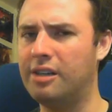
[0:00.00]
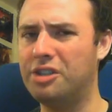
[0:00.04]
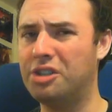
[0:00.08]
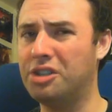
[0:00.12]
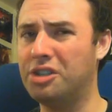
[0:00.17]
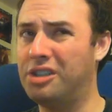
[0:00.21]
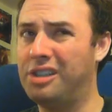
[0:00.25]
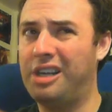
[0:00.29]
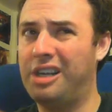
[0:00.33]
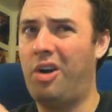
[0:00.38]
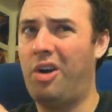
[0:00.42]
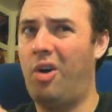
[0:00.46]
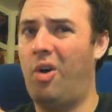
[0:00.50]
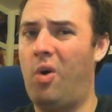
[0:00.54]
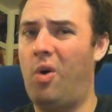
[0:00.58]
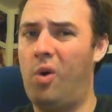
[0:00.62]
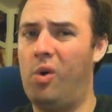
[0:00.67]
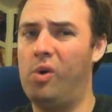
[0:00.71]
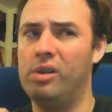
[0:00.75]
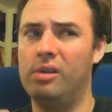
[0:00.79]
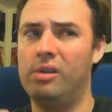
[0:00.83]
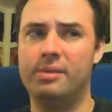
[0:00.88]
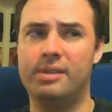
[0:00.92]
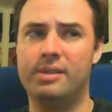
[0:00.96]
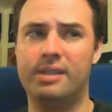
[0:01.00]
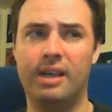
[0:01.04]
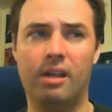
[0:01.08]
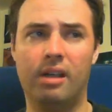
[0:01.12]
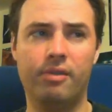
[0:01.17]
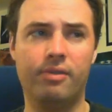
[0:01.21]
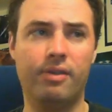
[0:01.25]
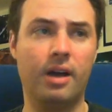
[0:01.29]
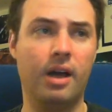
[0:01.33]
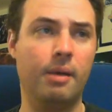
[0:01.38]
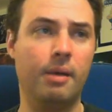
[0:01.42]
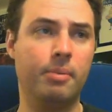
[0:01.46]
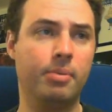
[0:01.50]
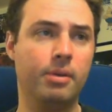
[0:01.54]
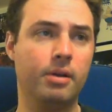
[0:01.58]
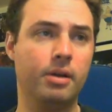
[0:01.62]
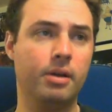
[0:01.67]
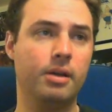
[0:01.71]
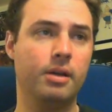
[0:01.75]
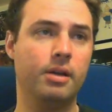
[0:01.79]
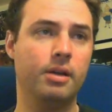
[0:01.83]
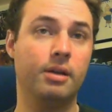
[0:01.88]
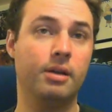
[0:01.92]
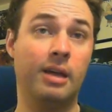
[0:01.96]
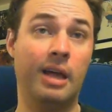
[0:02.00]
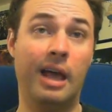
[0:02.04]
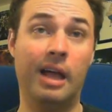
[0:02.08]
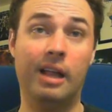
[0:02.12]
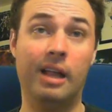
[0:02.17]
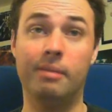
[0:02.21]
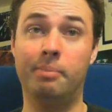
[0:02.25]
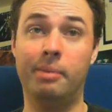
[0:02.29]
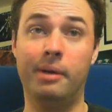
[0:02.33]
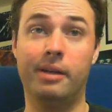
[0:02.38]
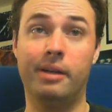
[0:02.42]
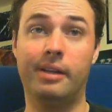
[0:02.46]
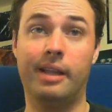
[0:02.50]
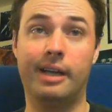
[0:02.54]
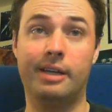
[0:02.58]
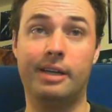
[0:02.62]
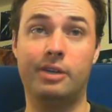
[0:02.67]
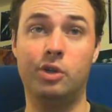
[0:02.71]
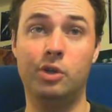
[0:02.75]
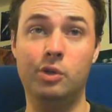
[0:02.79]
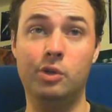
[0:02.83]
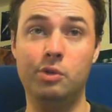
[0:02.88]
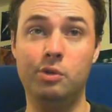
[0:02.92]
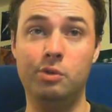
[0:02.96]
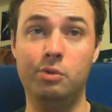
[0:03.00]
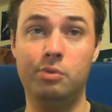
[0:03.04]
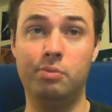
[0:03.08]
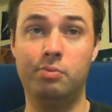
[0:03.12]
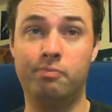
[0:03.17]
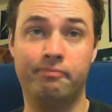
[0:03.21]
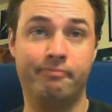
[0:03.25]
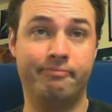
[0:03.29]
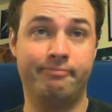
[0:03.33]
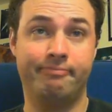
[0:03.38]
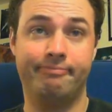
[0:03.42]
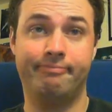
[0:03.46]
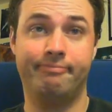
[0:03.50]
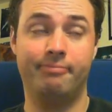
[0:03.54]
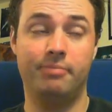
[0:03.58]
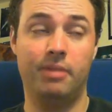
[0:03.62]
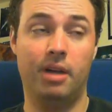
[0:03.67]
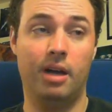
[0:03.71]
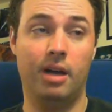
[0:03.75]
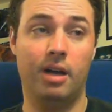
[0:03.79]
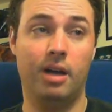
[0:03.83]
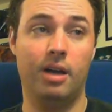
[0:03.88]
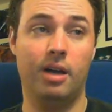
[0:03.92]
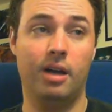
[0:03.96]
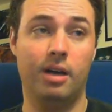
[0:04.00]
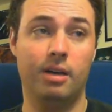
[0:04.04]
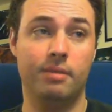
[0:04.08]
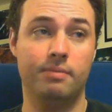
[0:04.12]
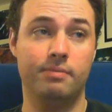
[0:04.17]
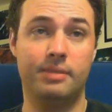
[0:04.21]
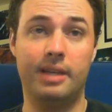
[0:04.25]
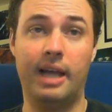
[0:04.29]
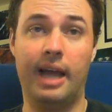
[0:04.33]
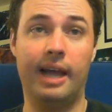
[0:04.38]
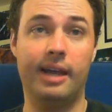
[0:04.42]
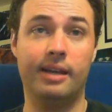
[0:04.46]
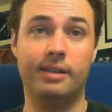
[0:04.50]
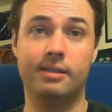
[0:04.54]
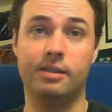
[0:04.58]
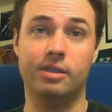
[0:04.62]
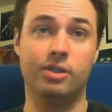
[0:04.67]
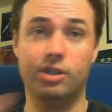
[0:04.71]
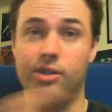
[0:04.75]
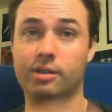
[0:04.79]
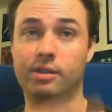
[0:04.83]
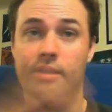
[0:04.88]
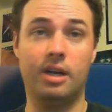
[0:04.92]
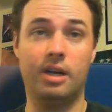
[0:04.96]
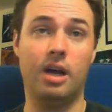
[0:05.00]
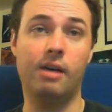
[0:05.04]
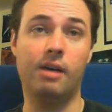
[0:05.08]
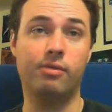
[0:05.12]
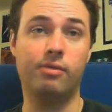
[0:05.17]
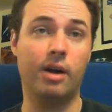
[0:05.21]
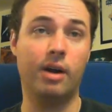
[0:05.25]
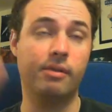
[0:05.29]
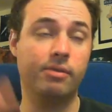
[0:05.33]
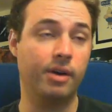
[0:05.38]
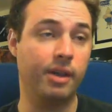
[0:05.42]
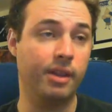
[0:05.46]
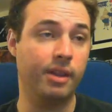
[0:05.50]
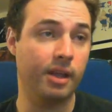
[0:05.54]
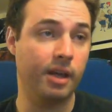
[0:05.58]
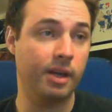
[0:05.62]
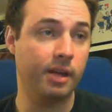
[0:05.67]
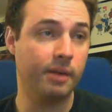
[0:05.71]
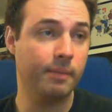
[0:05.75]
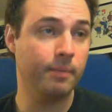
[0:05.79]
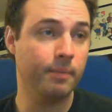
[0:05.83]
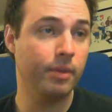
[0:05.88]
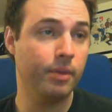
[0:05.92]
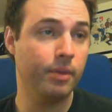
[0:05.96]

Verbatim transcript: to just like hole himself up. Hell, build like 2 tanks and just cover everything.